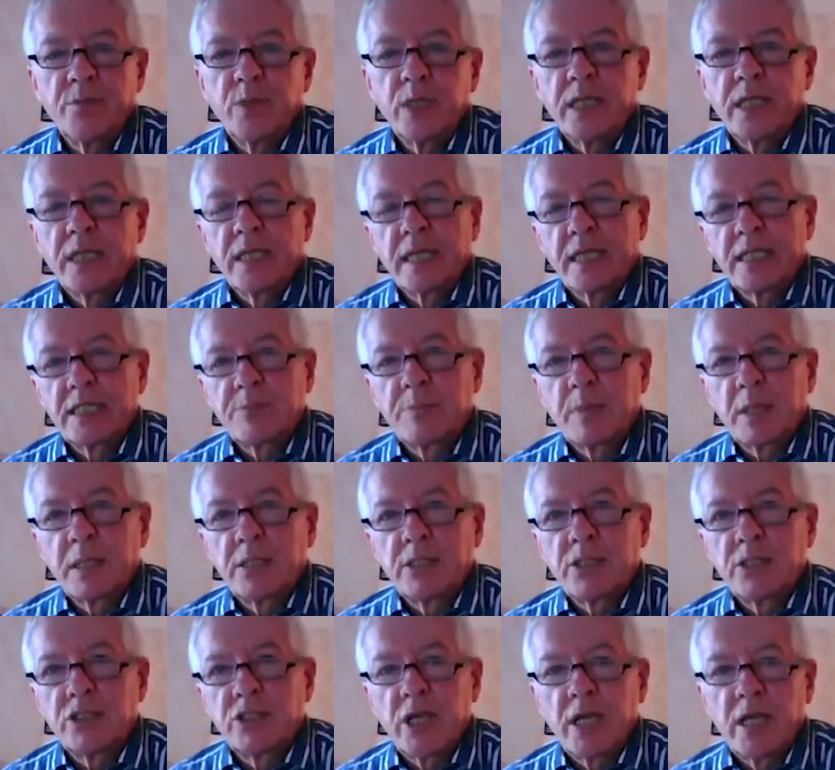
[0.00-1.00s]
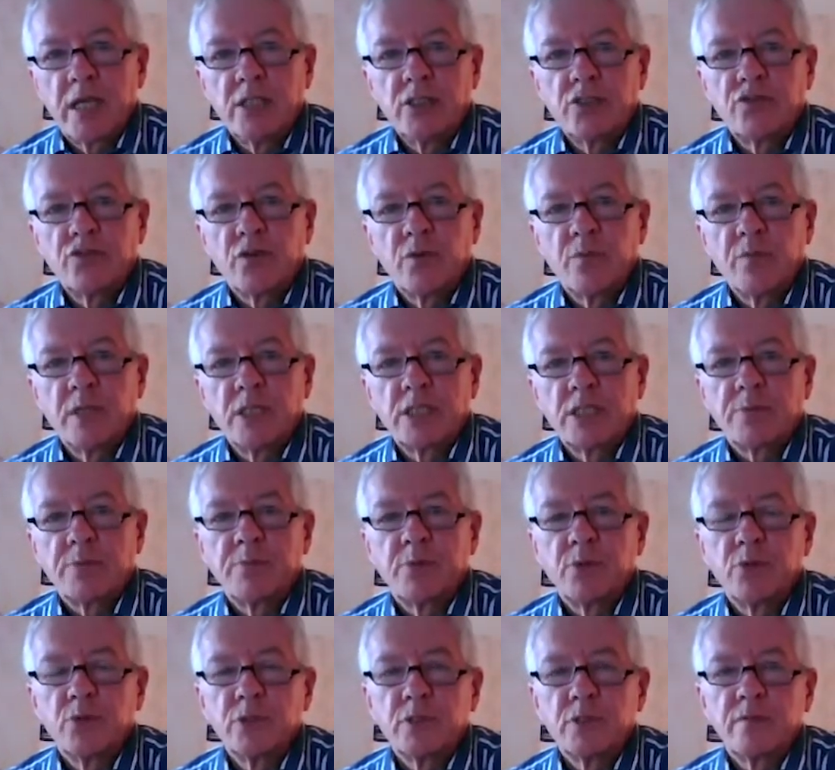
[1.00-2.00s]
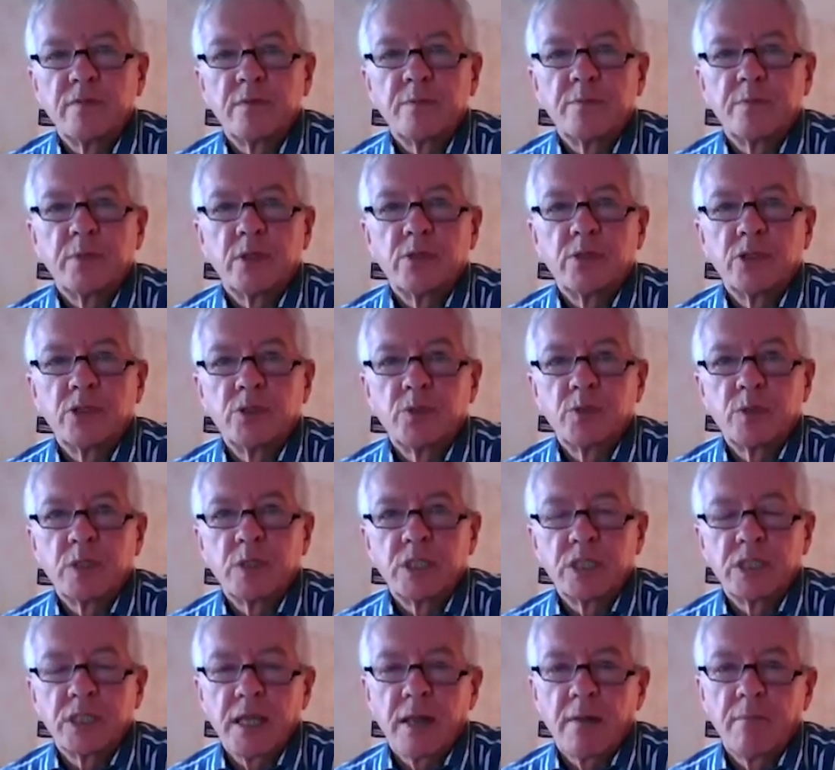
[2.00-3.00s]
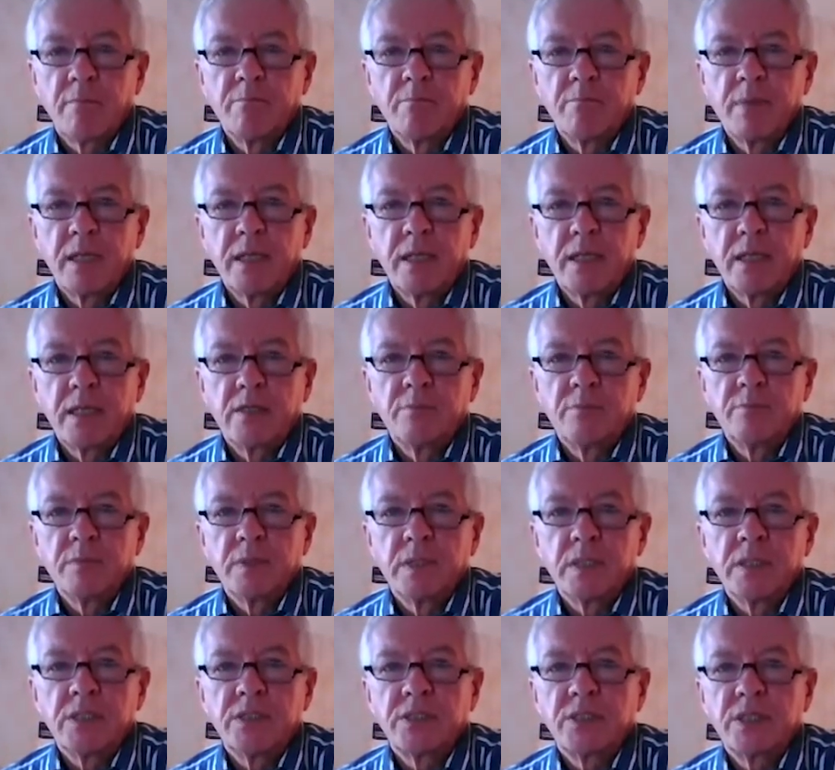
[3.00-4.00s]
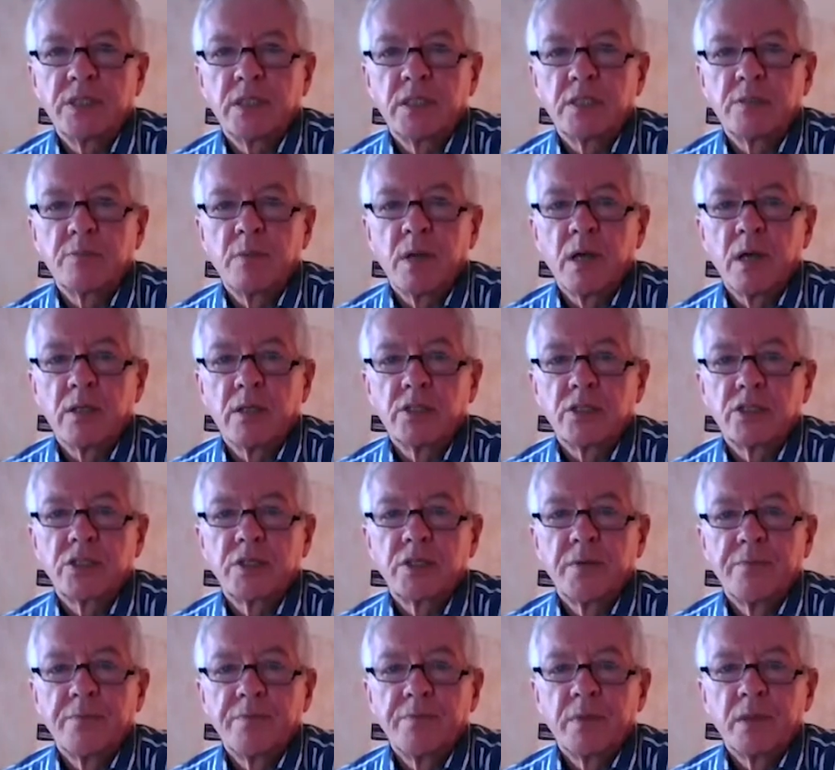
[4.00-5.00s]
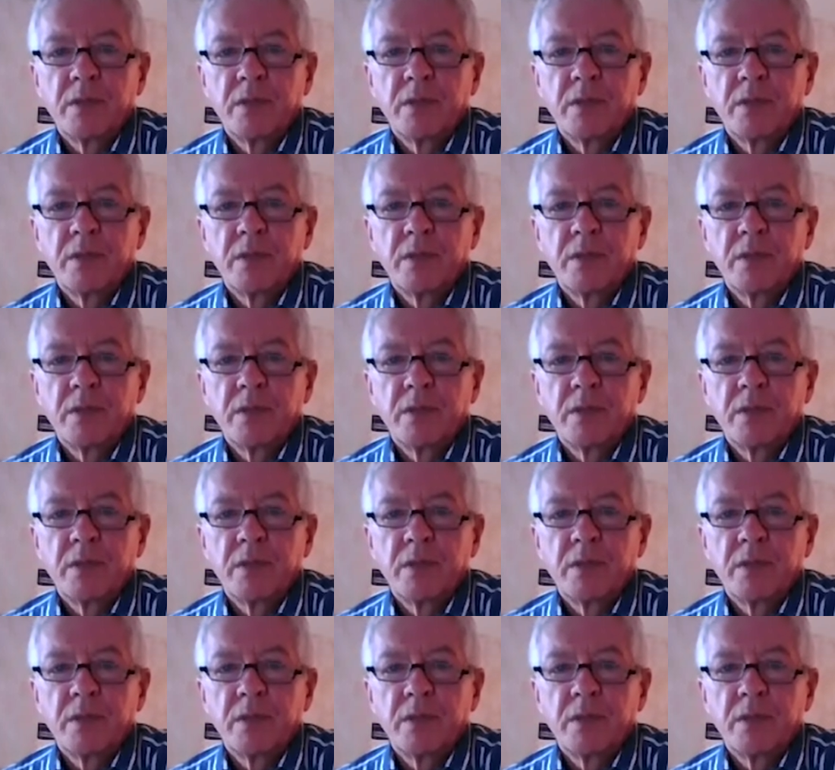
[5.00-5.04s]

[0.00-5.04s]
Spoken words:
we can expect a change from the supportive approach which has helped many companies since March.